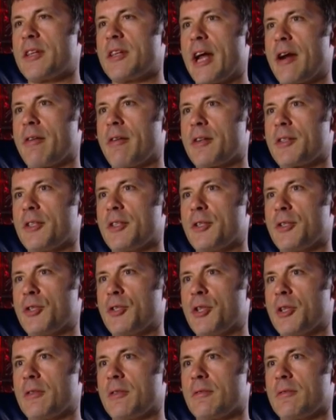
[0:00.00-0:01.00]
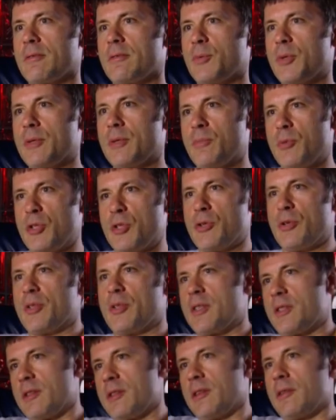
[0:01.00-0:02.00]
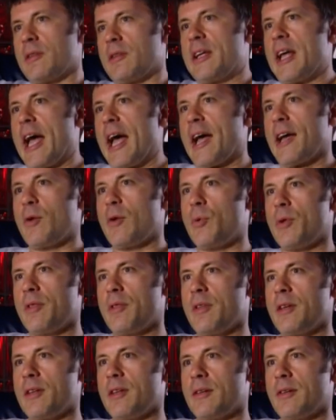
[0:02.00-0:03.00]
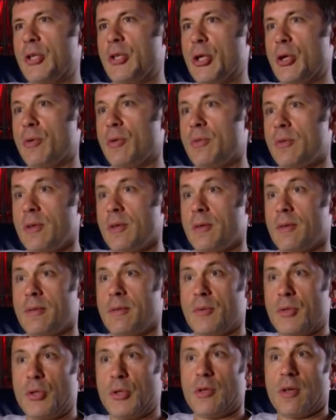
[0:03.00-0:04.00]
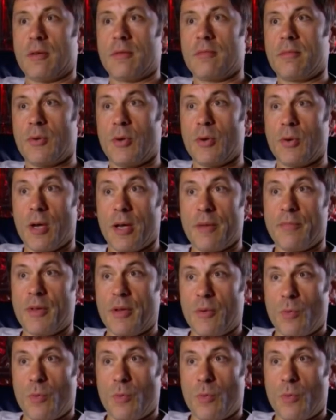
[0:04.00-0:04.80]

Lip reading: Creosote character. You know, we're doing this little gag with the, you know,